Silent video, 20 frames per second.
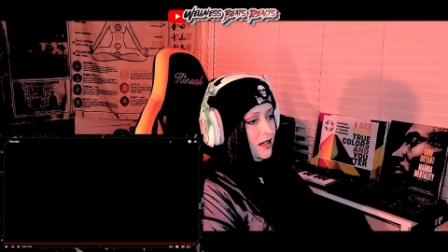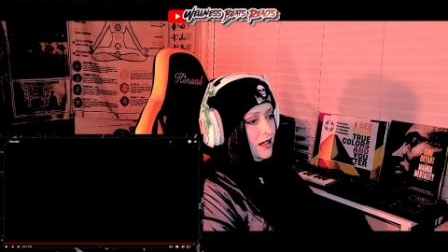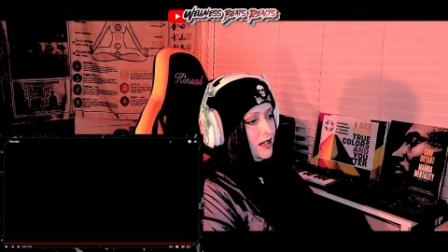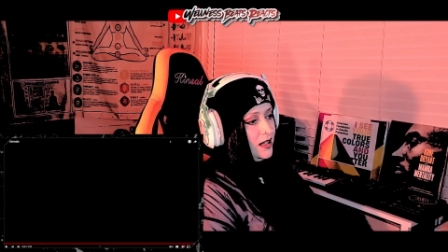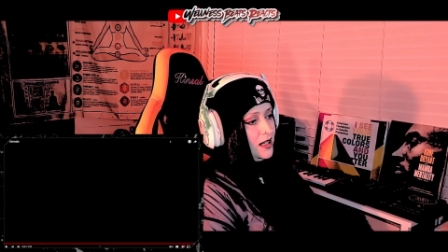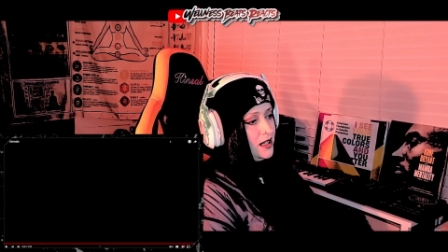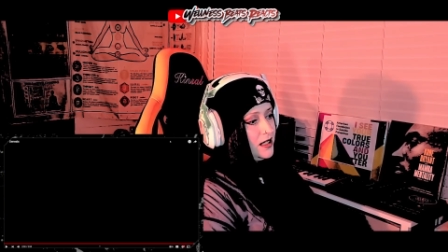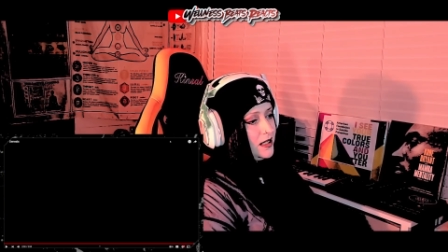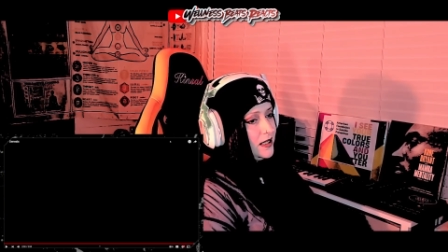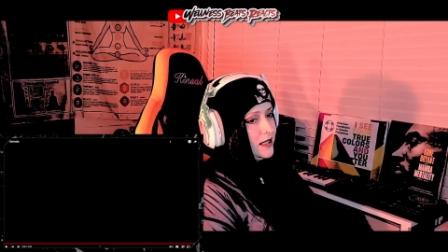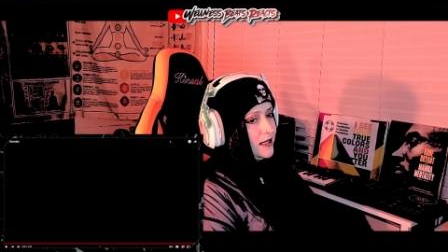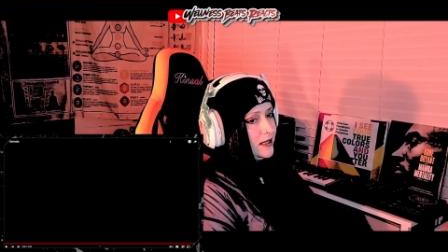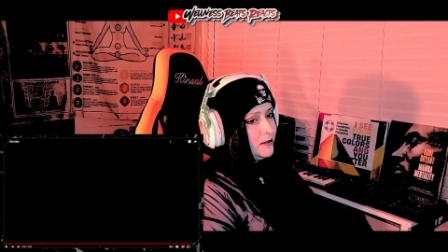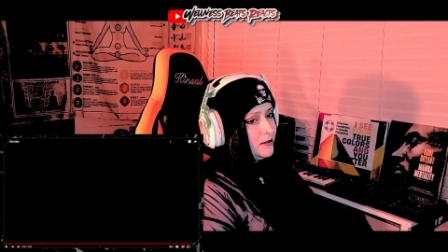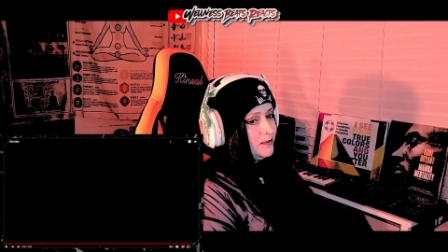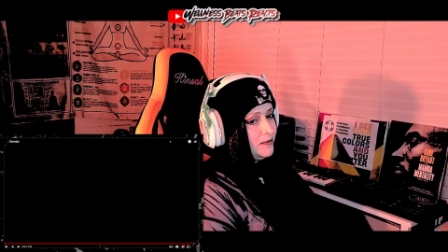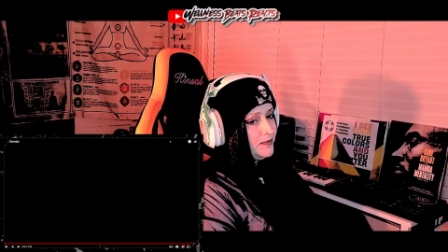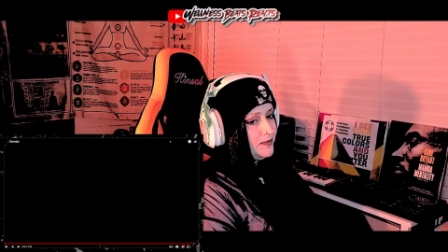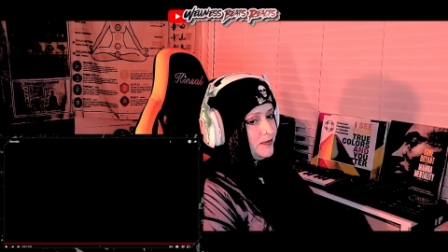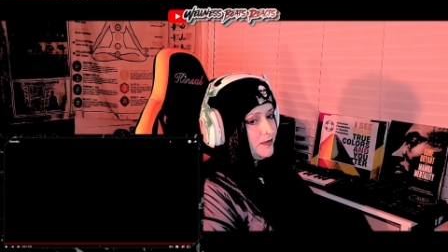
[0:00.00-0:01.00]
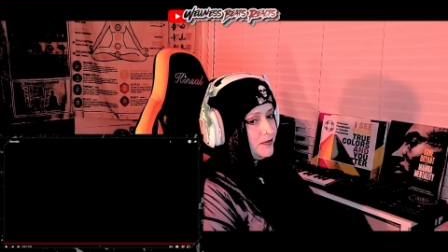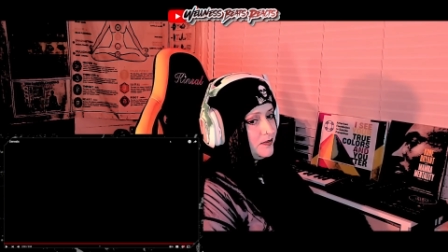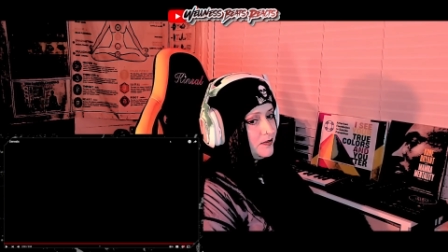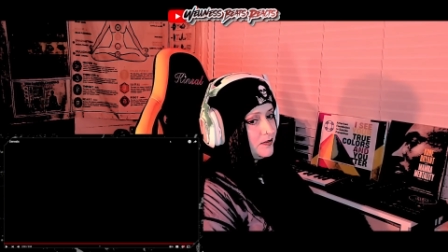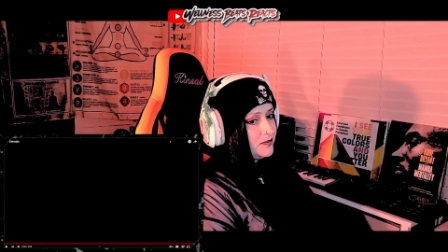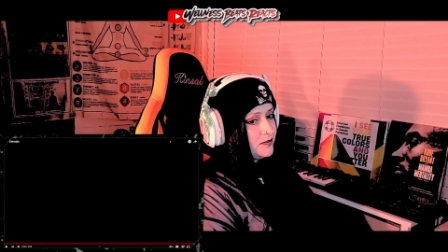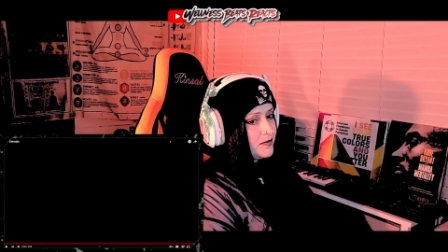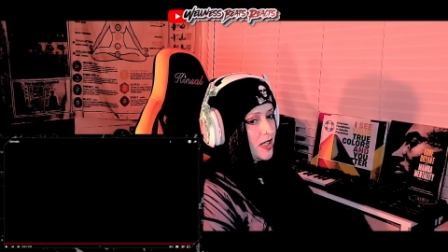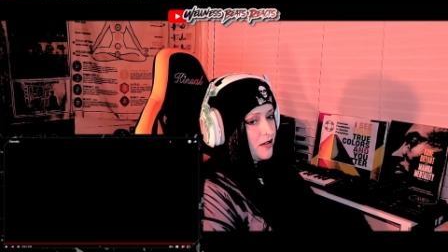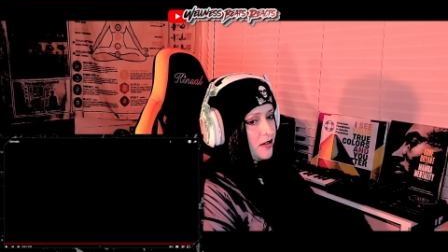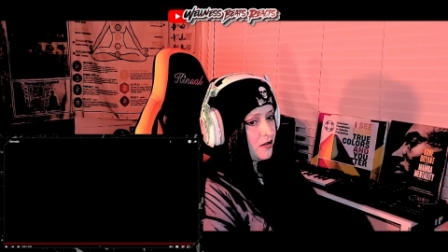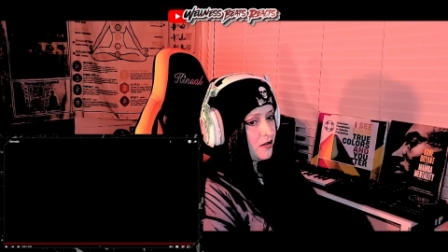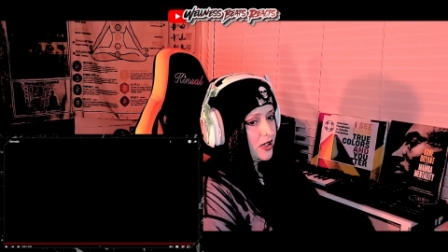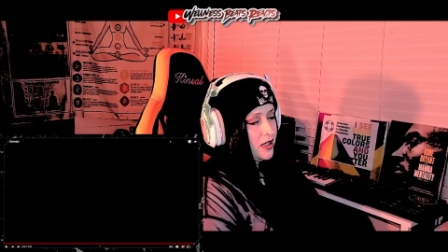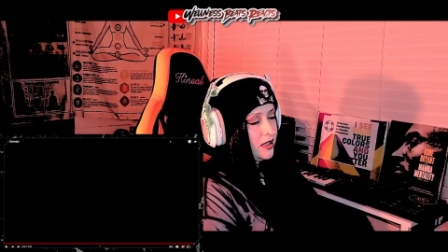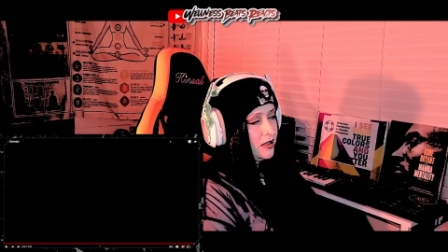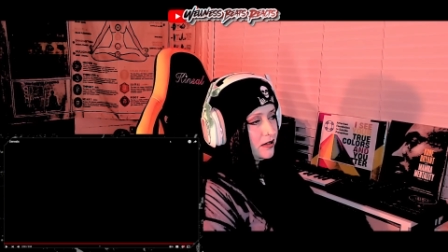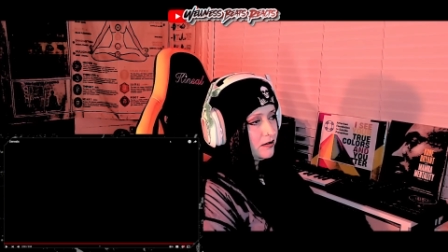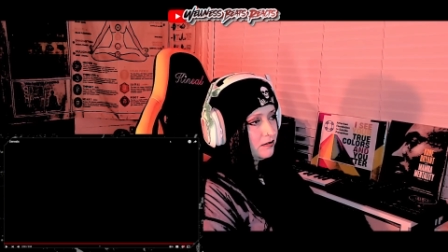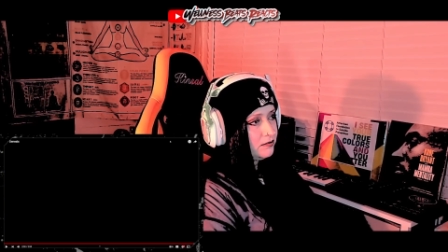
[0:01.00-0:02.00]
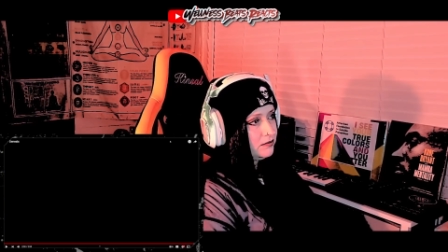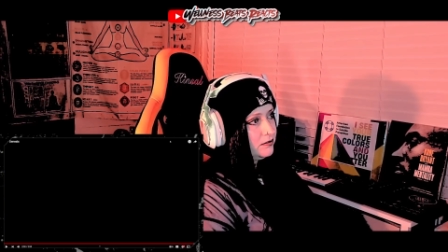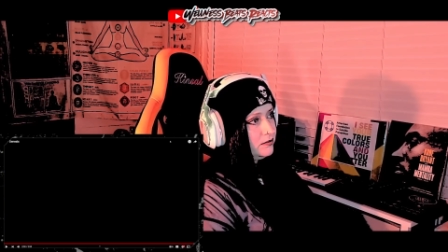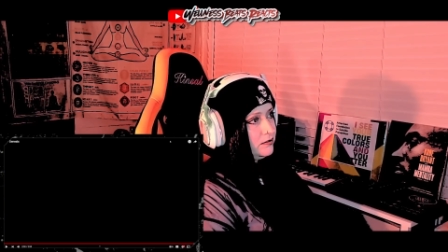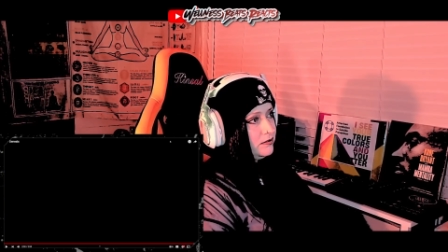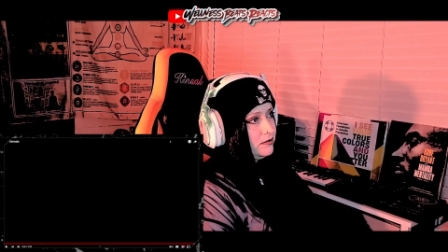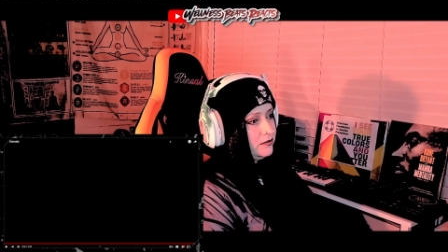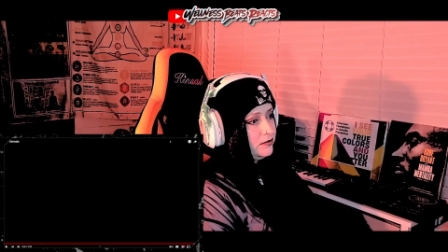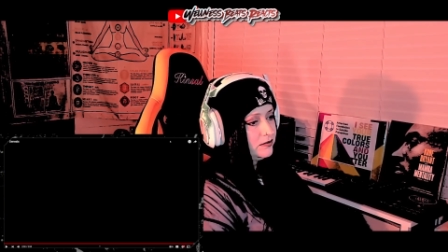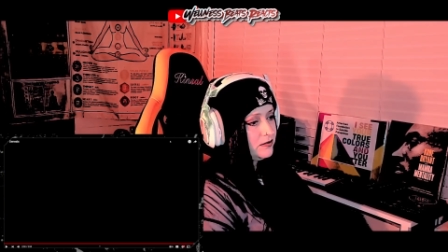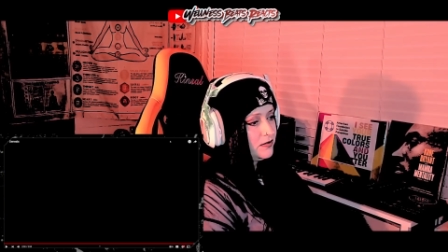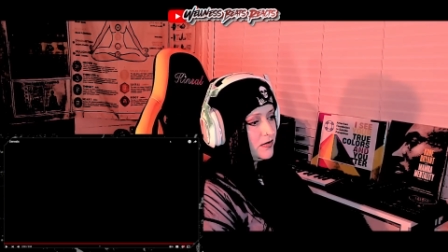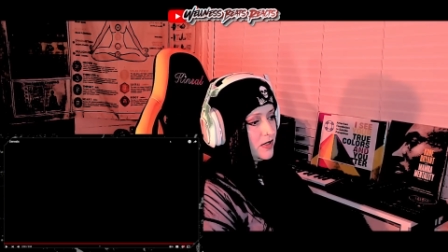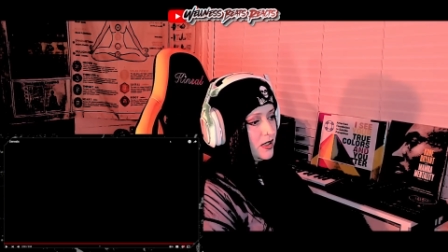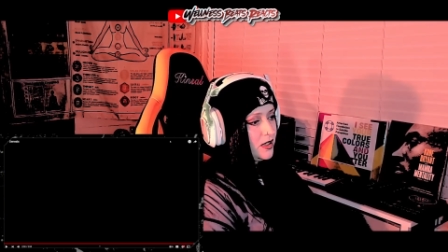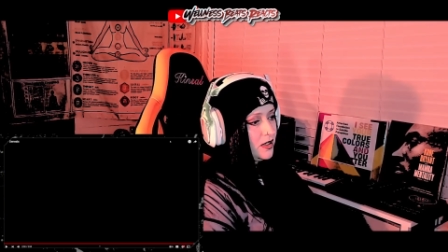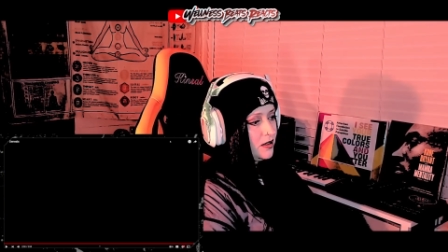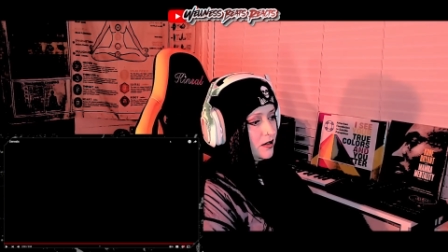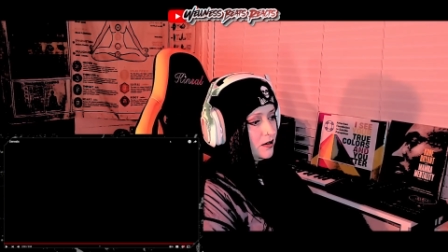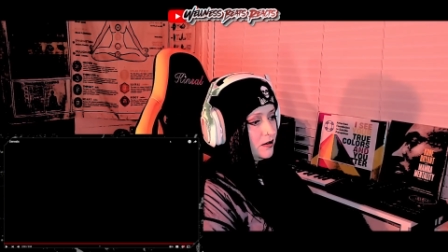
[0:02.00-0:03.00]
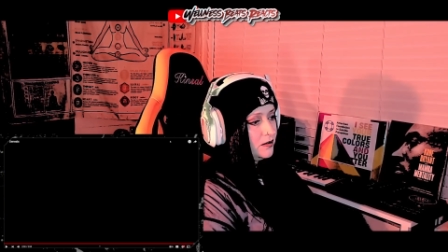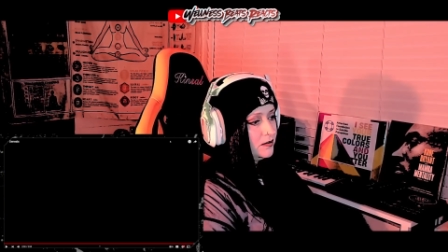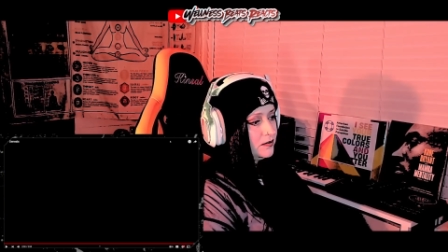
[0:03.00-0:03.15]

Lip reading: And REN, you know,